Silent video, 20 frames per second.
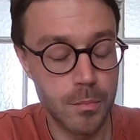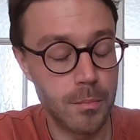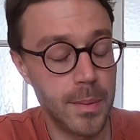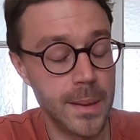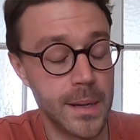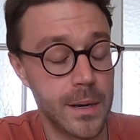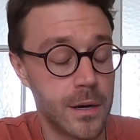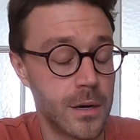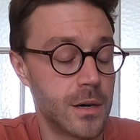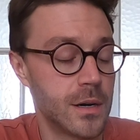
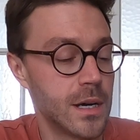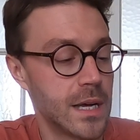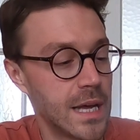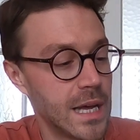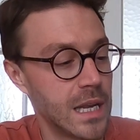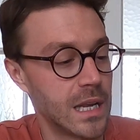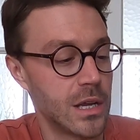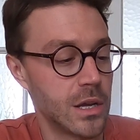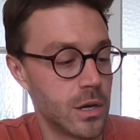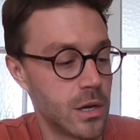
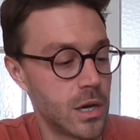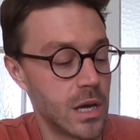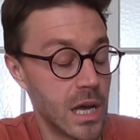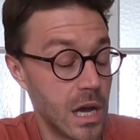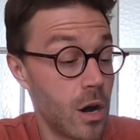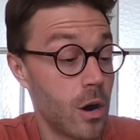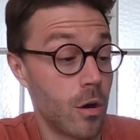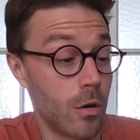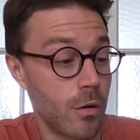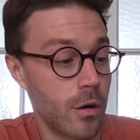
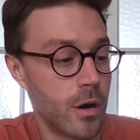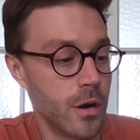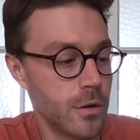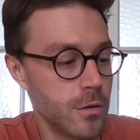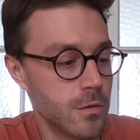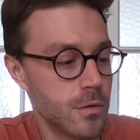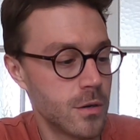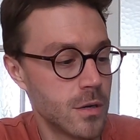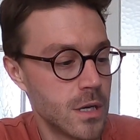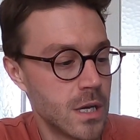
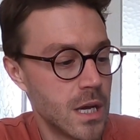B-L-R-O,